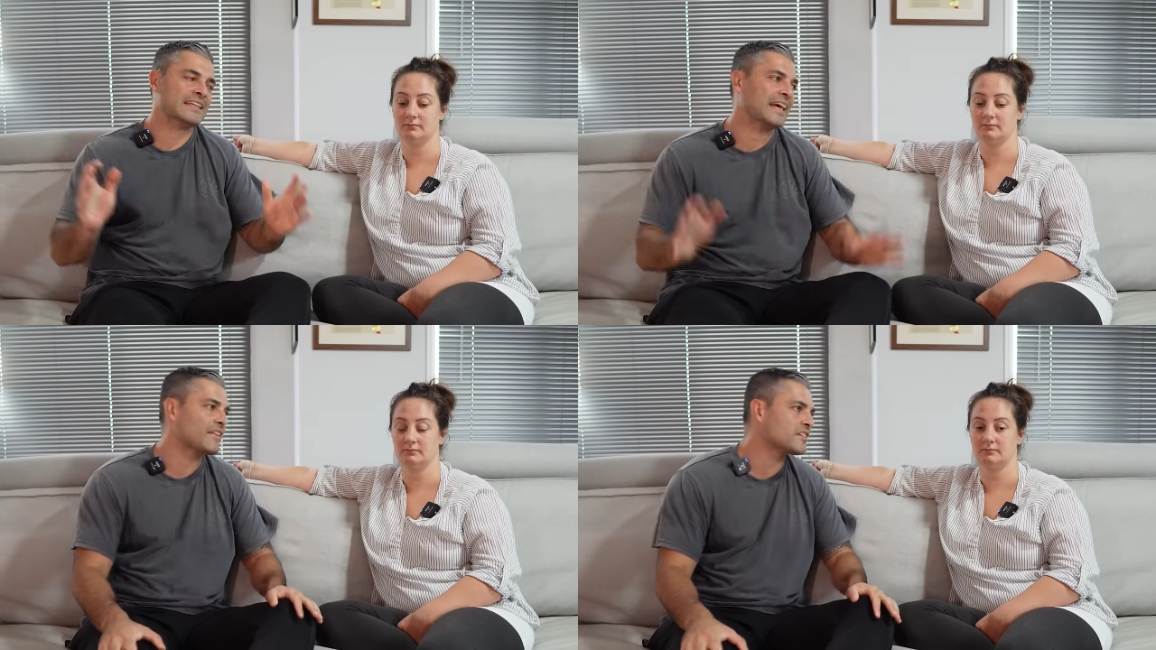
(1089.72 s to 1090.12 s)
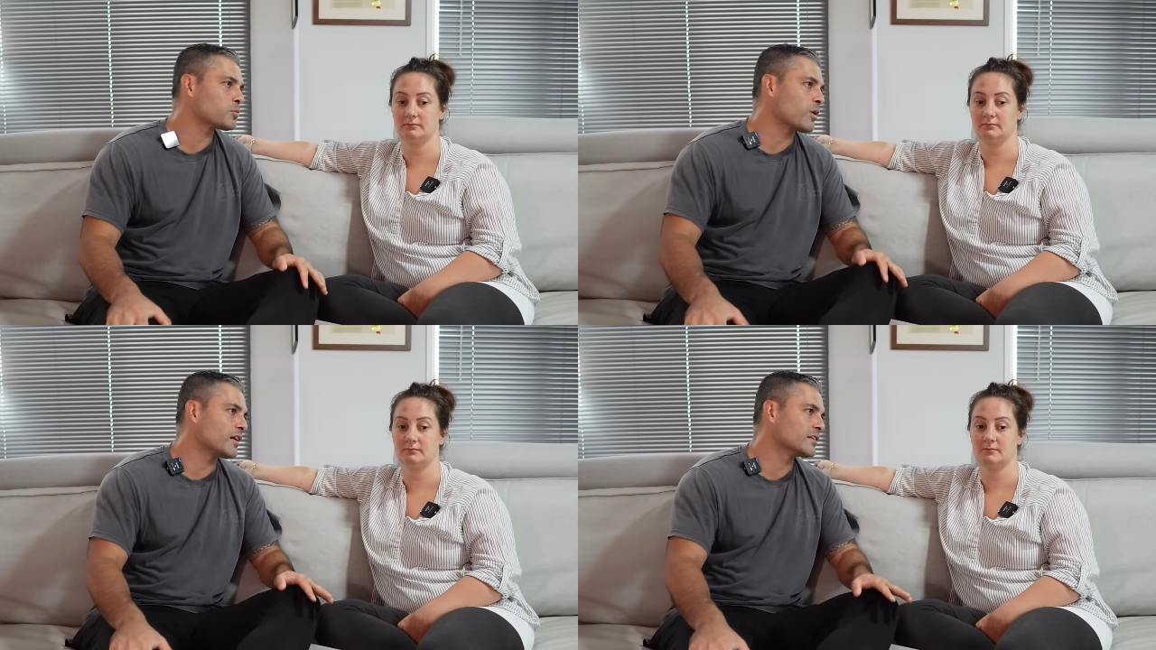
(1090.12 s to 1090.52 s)
Speaker 1: Now
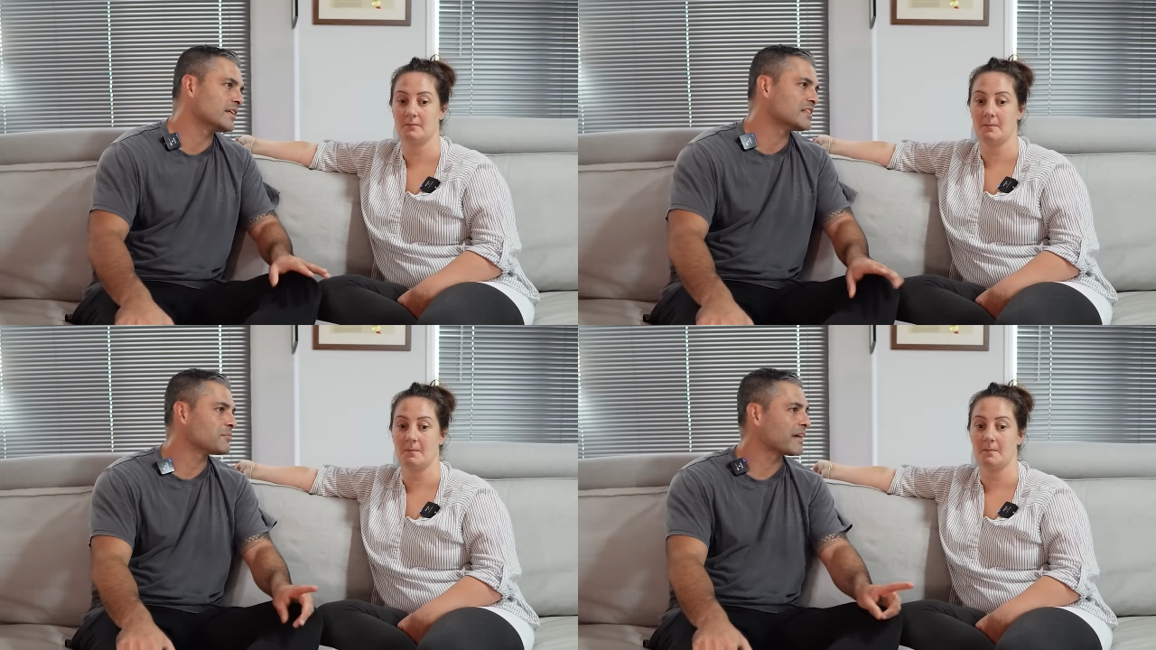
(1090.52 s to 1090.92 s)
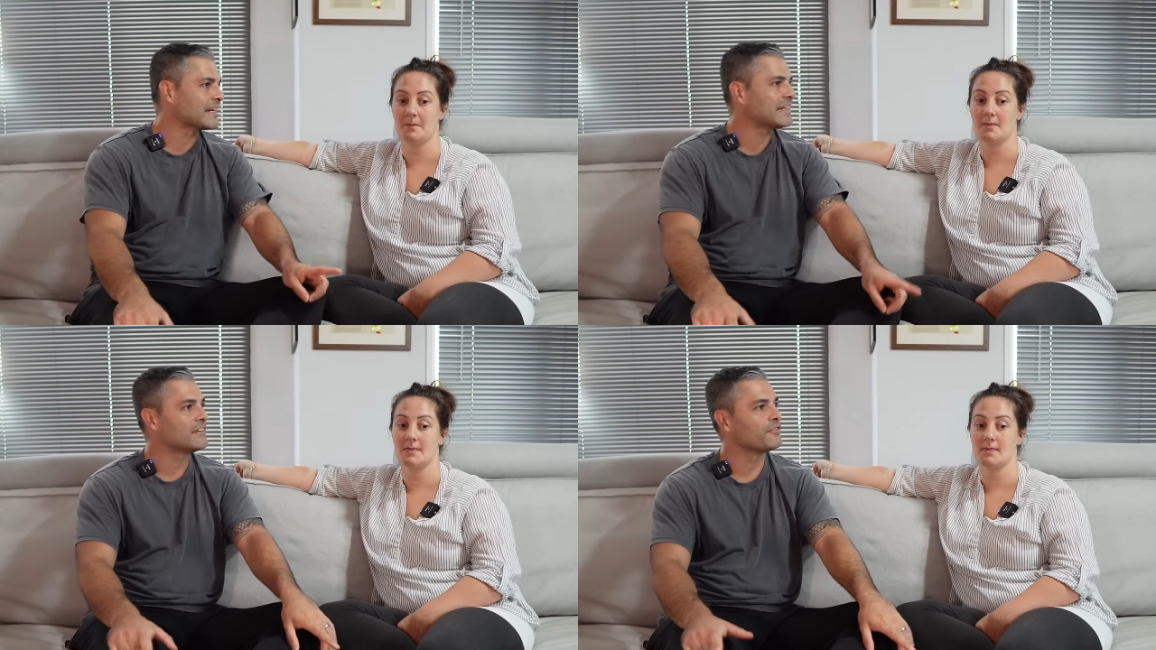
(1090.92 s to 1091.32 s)
this one is
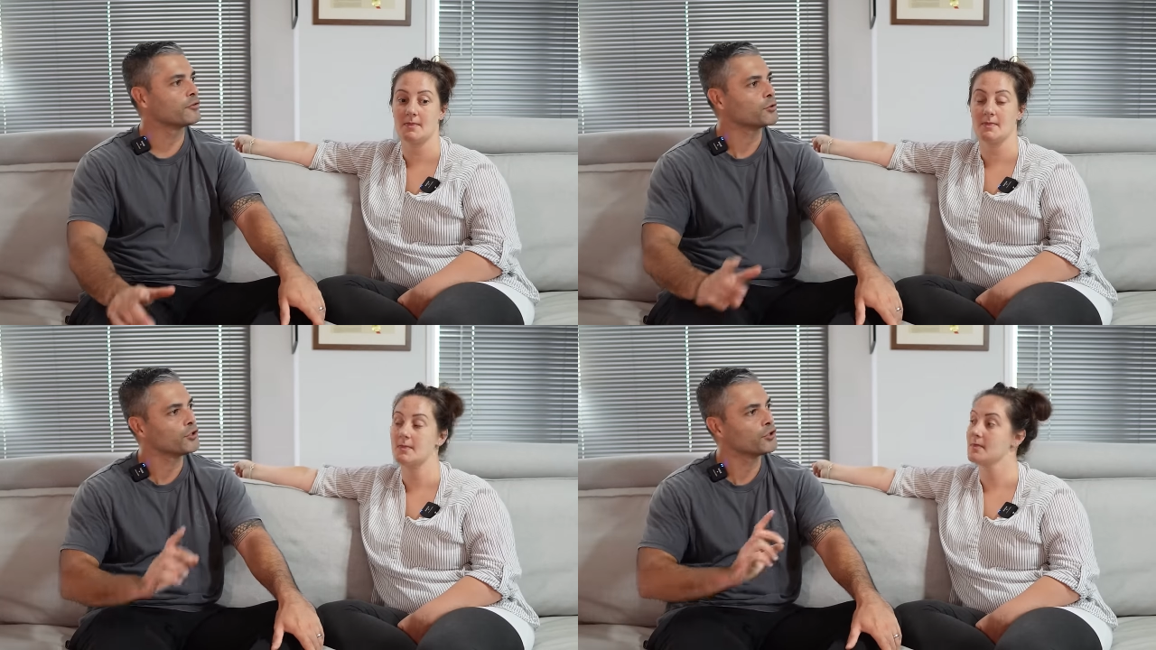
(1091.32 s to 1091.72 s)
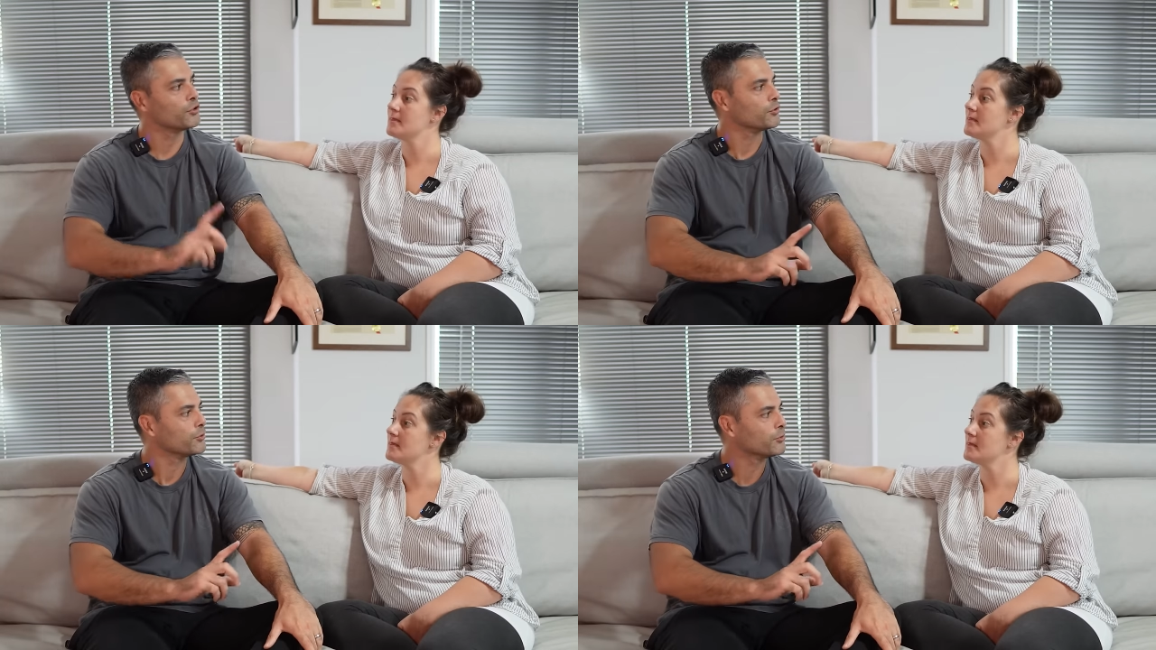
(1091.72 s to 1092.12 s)
mainly for
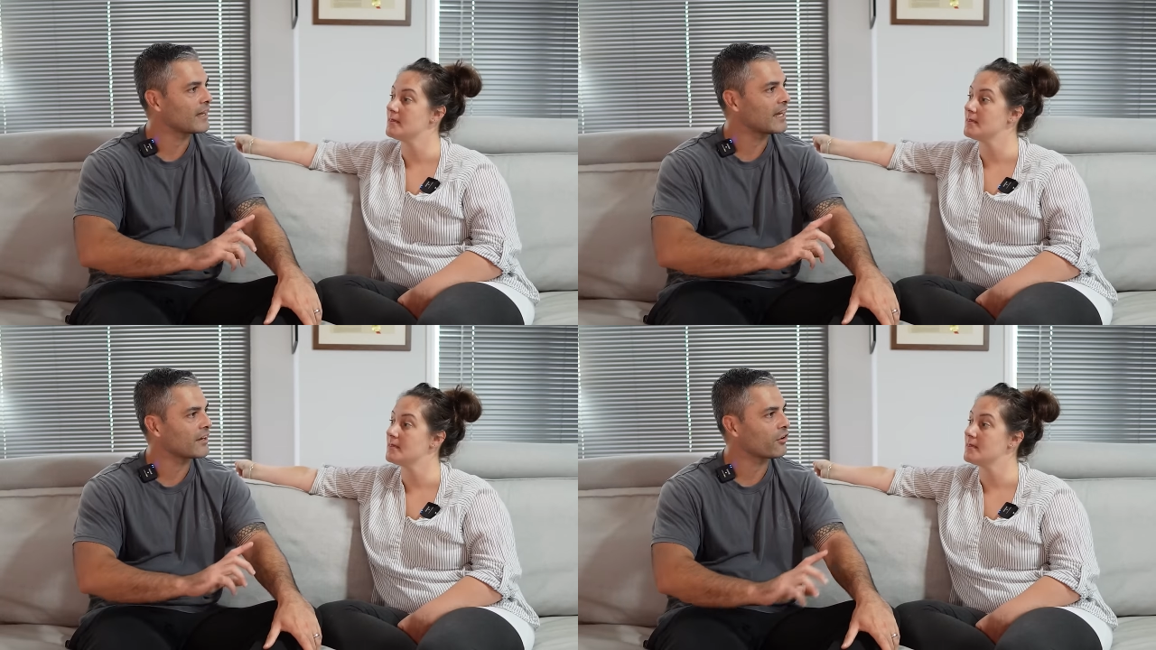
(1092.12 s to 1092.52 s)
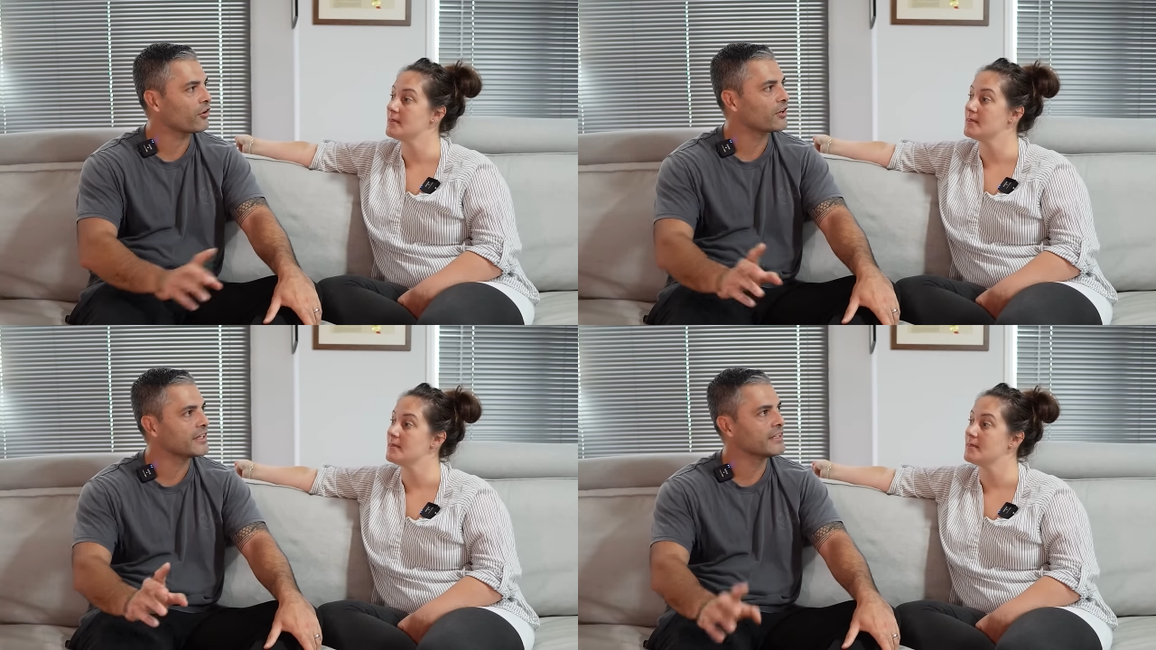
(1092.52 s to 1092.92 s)
you, and
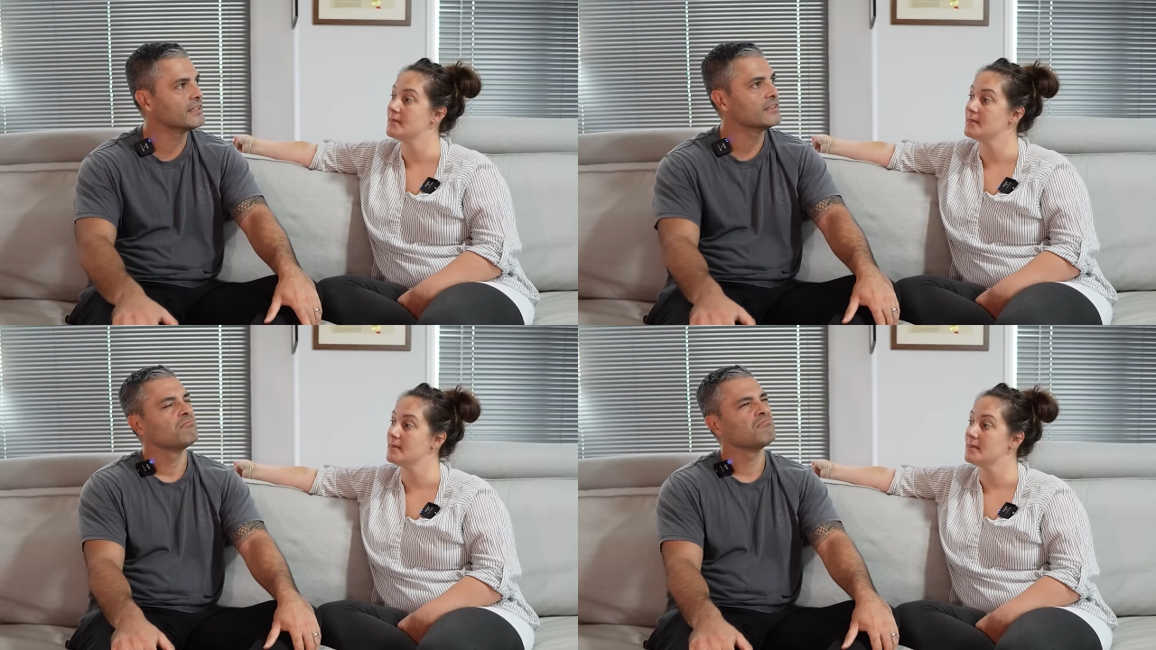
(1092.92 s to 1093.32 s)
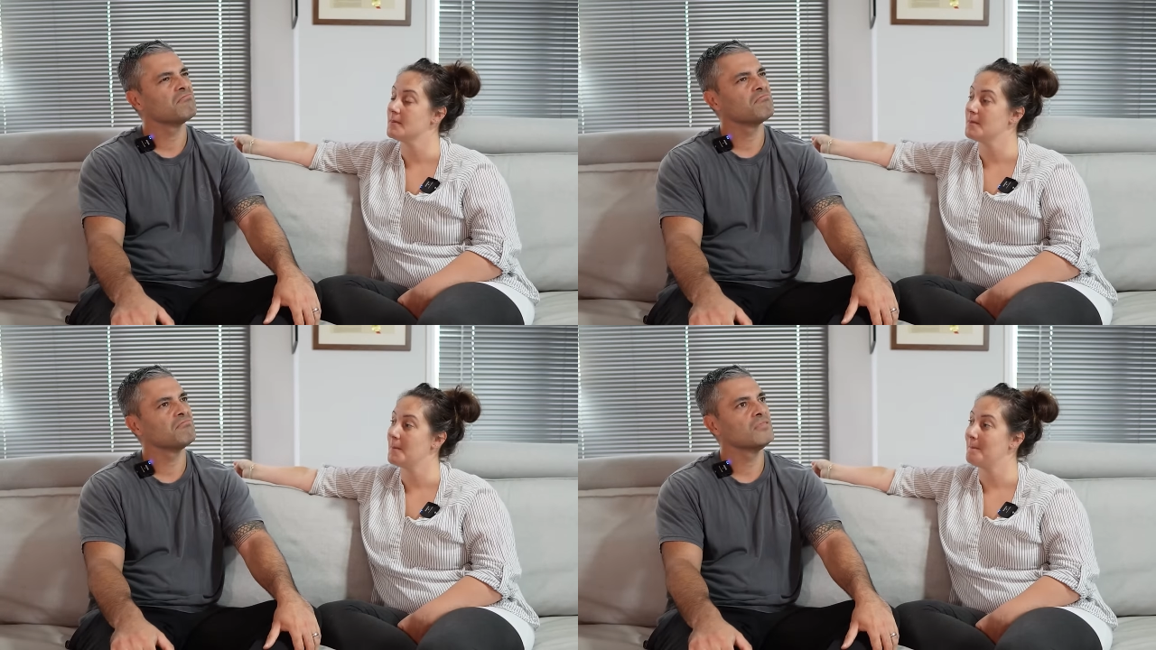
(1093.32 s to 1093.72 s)
I,
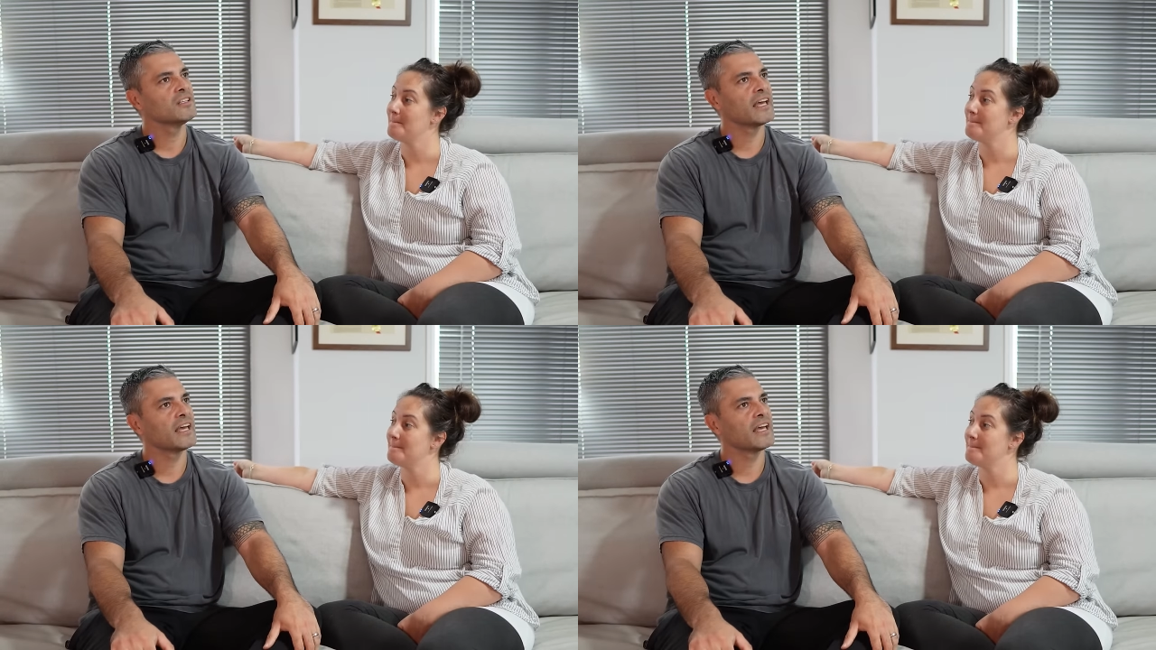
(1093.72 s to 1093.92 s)
hmm,